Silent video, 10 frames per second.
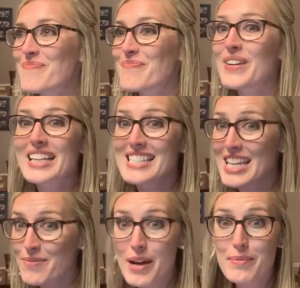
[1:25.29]
But it's
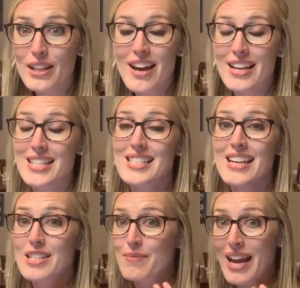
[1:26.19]
in my blood.
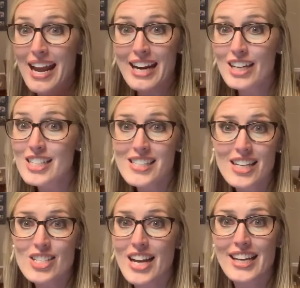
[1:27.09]
It's my
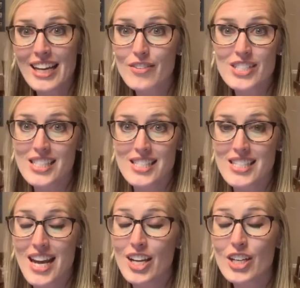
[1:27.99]
heritage. I can't resist
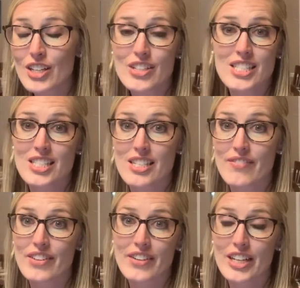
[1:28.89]
it. I couldn't resist it
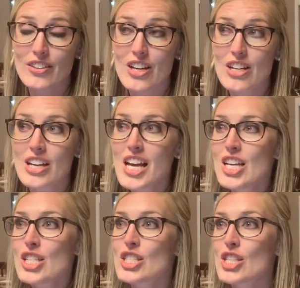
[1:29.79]
for very long.
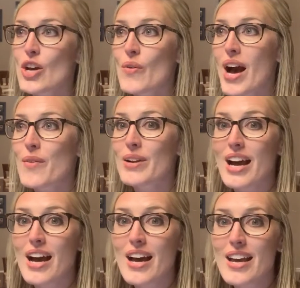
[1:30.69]
So when
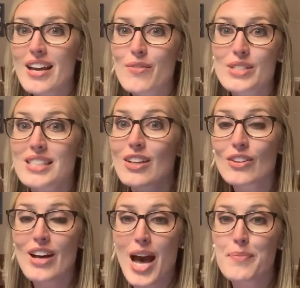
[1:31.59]
I was
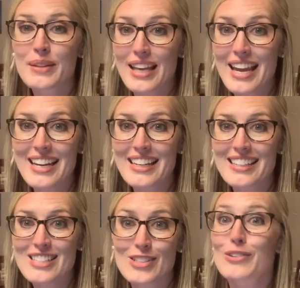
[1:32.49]
little, I played
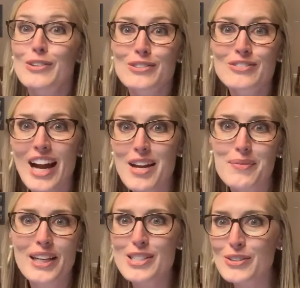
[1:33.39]
school, right?
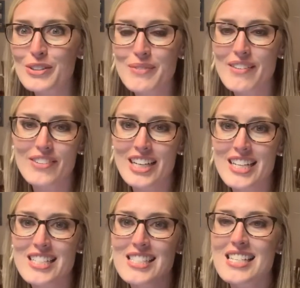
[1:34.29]
Played school with my
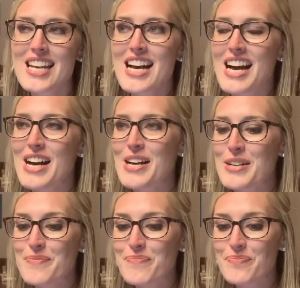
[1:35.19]
friends.
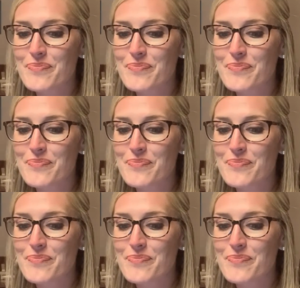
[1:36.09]
My